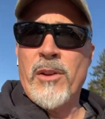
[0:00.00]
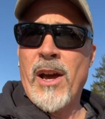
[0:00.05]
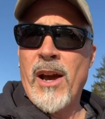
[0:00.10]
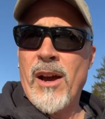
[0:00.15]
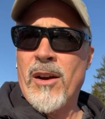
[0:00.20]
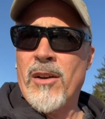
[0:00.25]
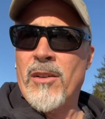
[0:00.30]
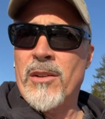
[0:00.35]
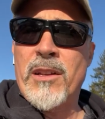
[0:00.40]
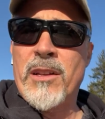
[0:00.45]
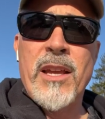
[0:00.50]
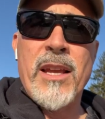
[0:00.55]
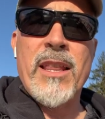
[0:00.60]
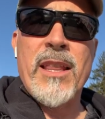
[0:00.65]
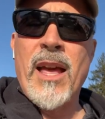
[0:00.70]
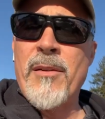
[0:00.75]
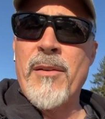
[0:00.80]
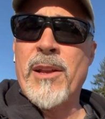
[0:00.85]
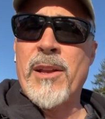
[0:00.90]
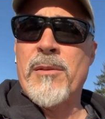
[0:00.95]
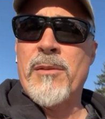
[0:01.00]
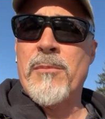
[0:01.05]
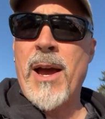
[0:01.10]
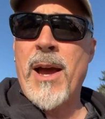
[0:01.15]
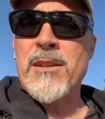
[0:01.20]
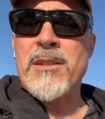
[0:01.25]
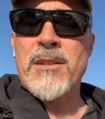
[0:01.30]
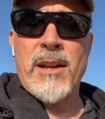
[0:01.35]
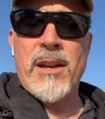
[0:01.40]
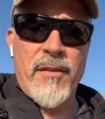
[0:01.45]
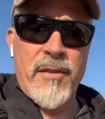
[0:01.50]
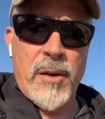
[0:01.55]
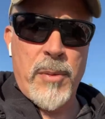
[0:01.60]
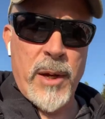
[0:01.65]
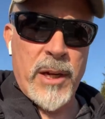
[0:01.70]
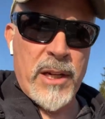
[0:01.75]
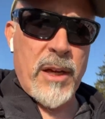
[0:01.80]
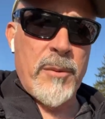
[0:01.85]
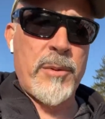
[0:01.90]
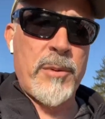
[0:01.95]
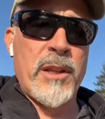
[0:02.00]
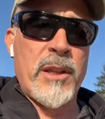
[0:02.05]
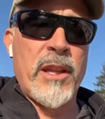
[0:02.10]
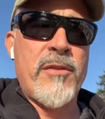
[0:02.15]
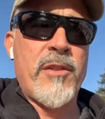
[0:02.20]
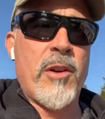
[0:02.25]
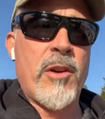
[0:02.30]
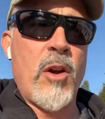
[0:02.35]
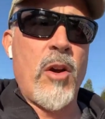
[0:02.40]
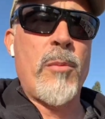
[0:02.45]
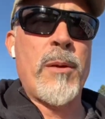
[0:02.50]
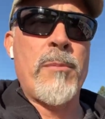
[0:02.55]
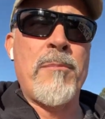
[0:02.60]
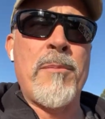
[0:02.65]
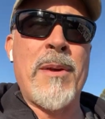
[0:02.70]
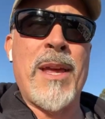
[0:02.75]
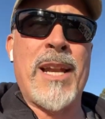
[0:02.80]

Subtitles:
I mean, imagine having to pick up and leave your home in minutes